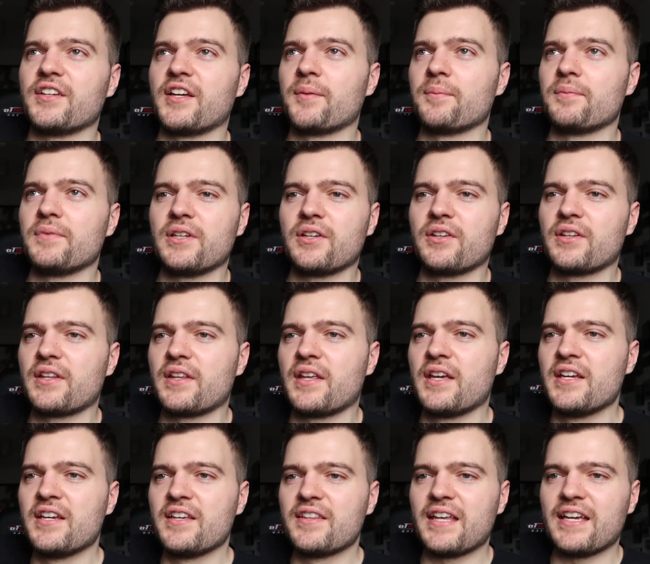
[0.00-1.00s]

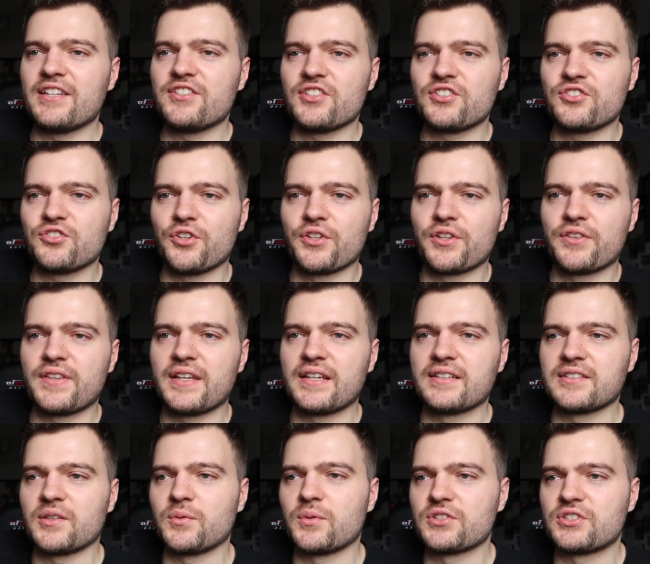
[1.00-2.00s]
They're just sort of the
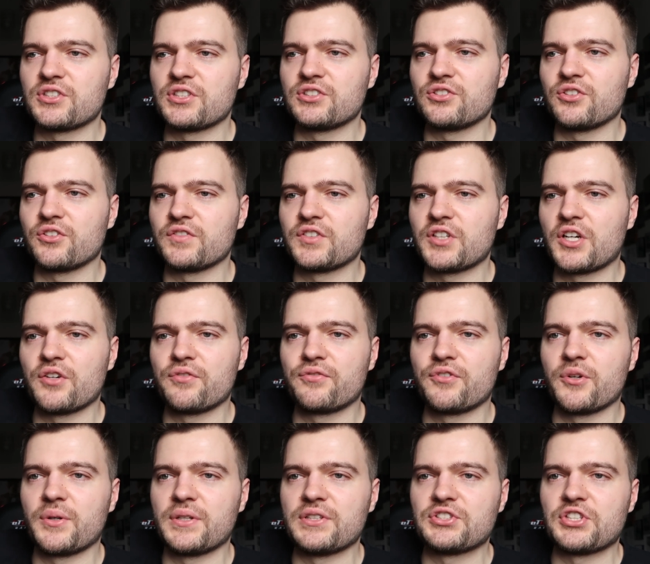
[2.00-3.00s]
things I wanted to sort of go
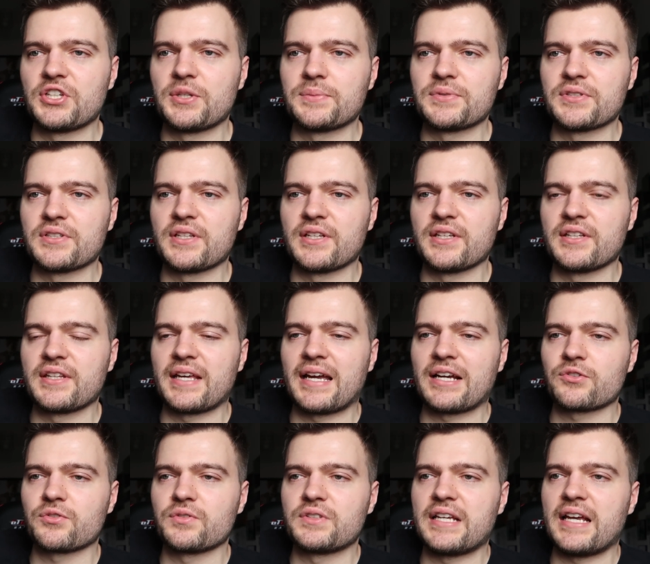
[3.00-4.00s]
through in terms of the
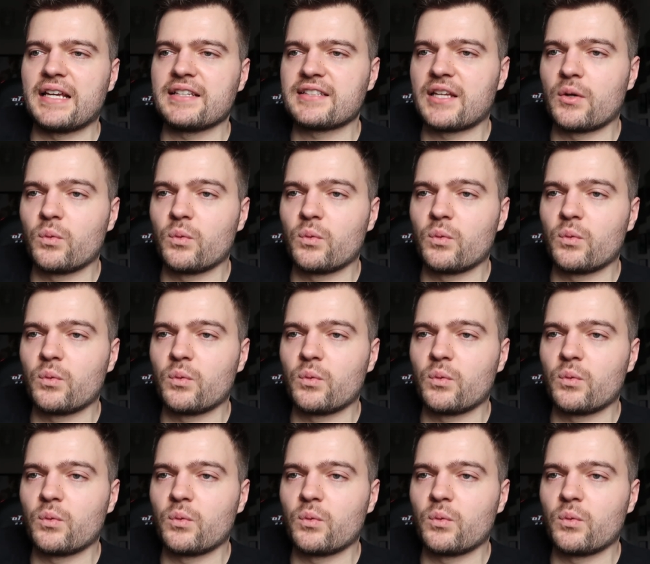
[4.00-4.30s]
actual test.